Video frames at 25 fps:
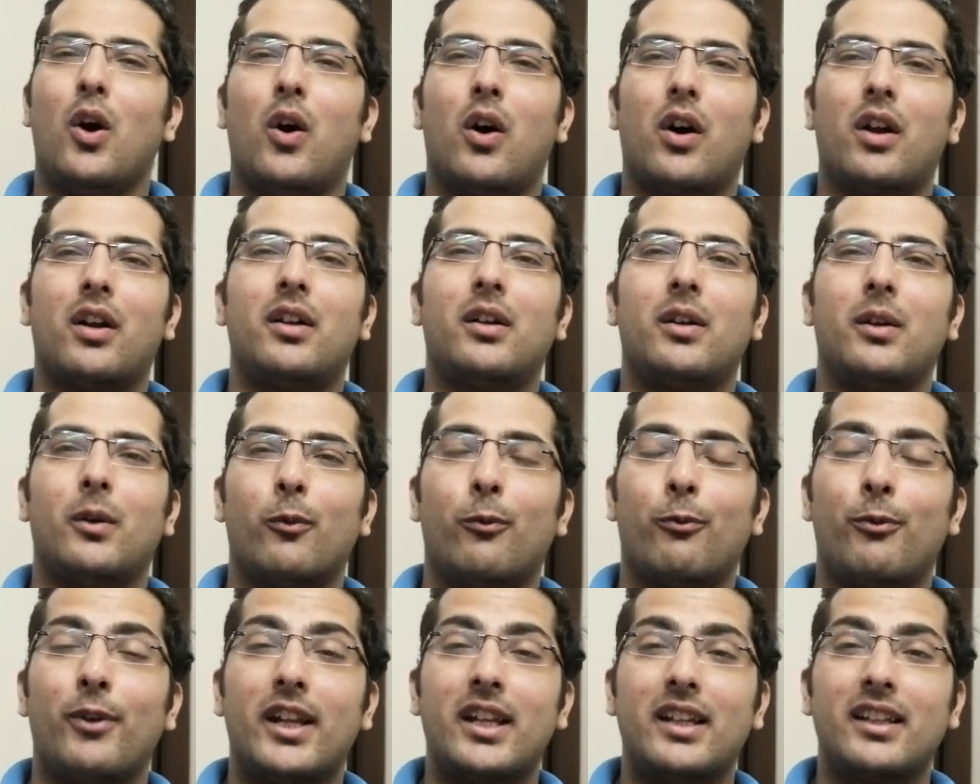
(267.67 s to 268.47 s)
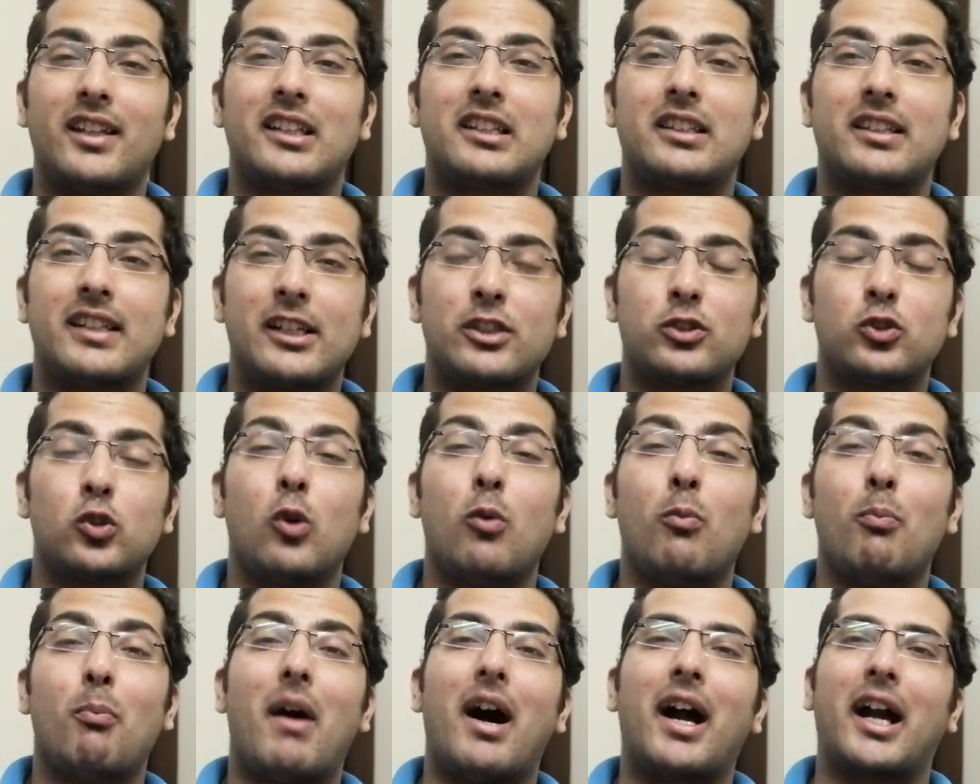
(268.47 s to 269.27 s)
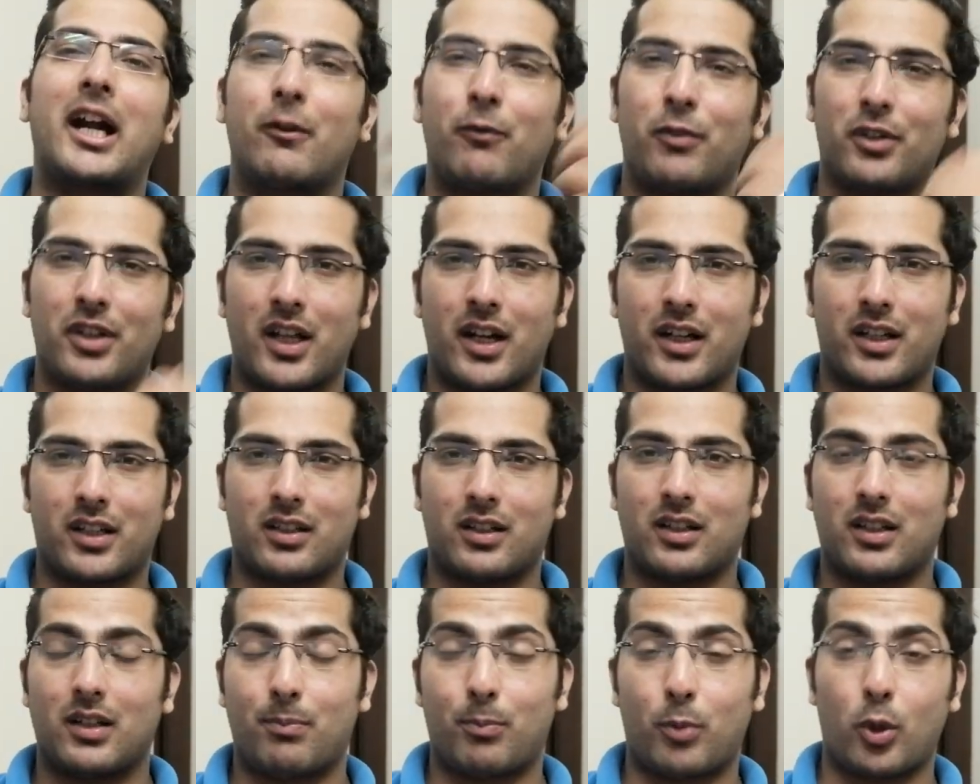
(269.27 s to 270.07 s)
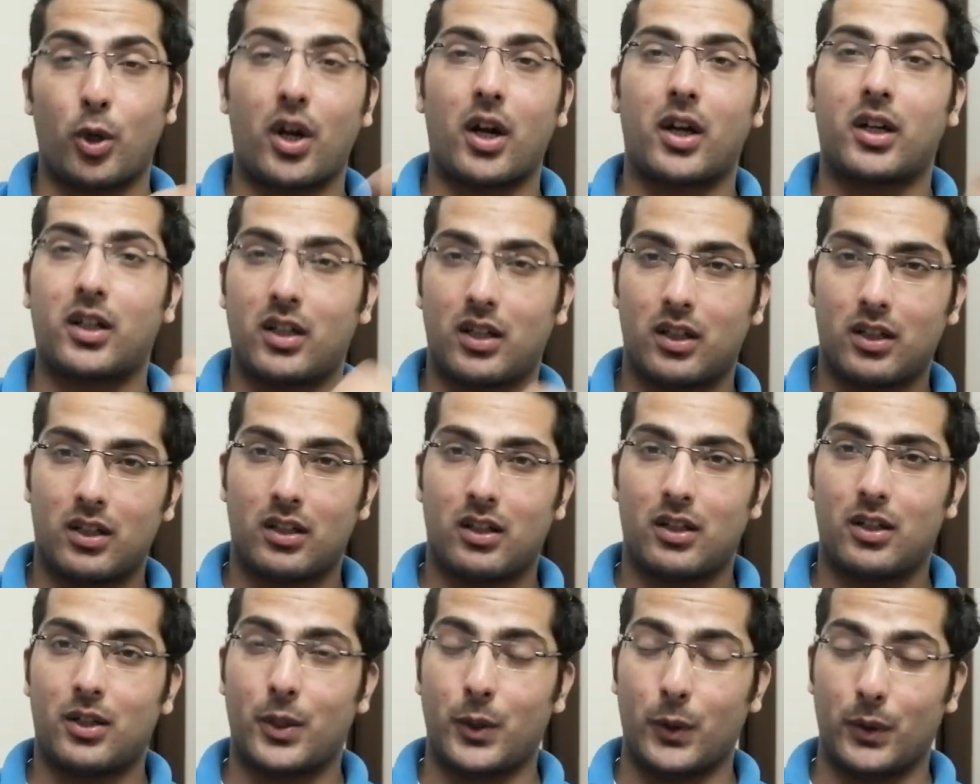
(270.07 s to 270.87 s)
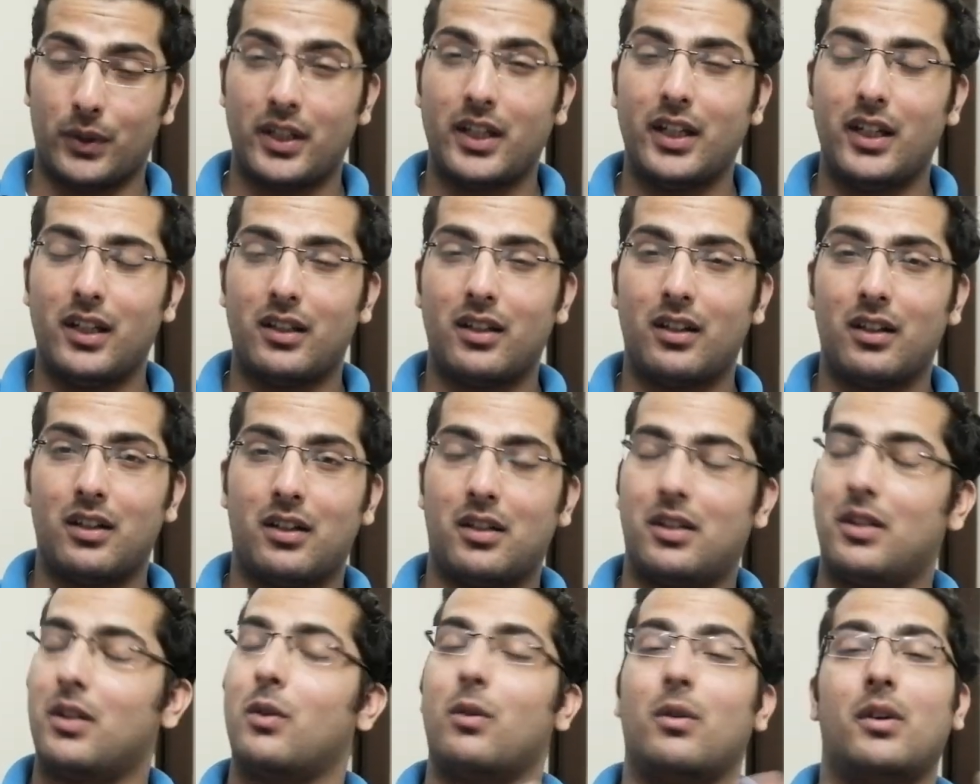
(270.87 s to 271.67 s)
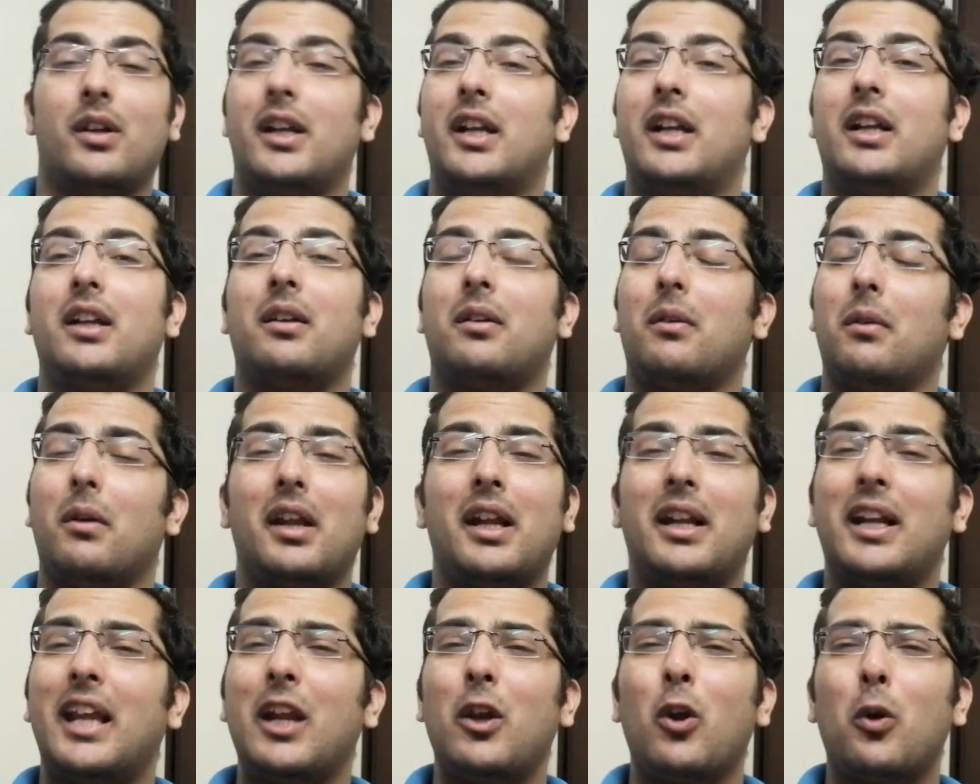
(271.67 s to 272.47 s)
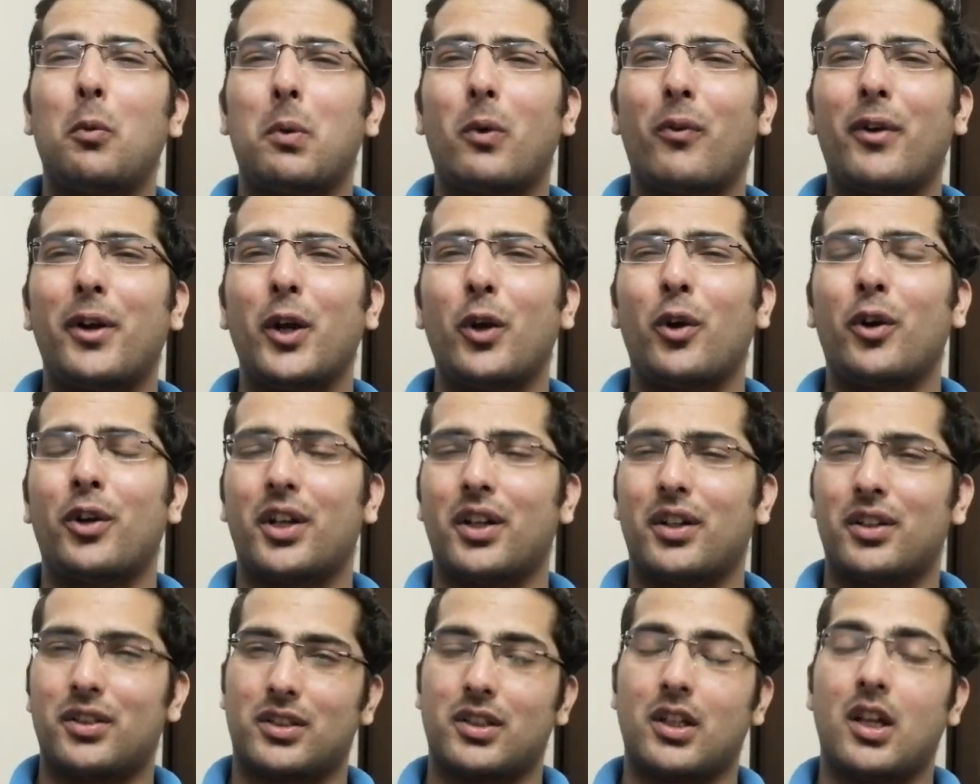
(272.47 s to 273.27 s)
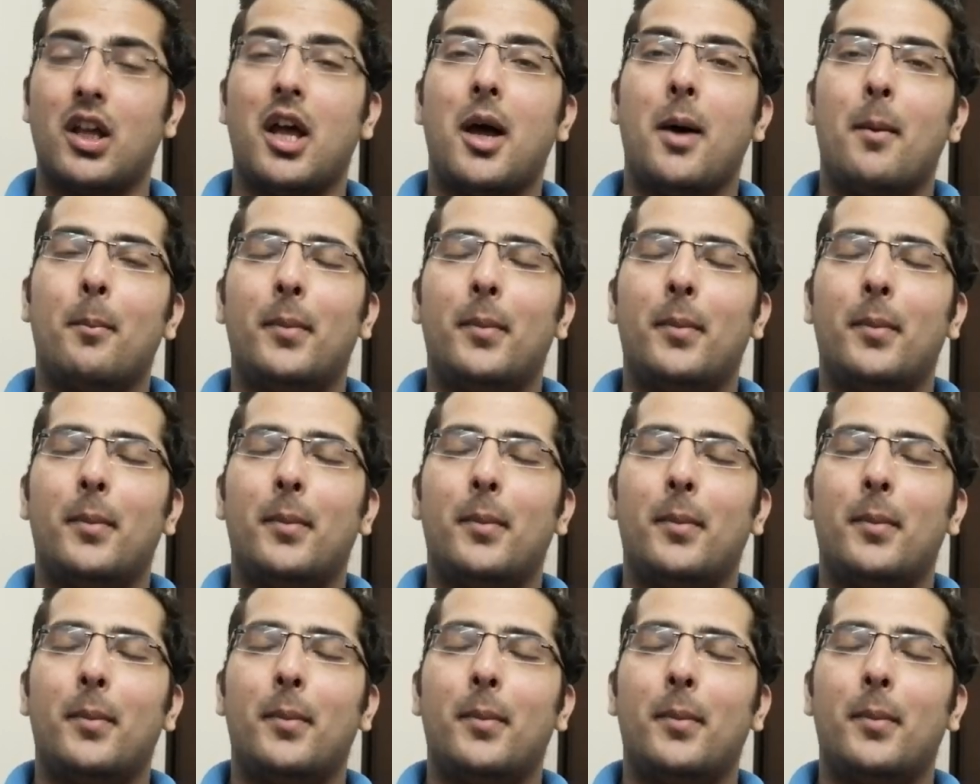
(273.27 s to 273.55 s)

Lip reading: Or when there's no market for that product, do you think? No, it cannot provide returns.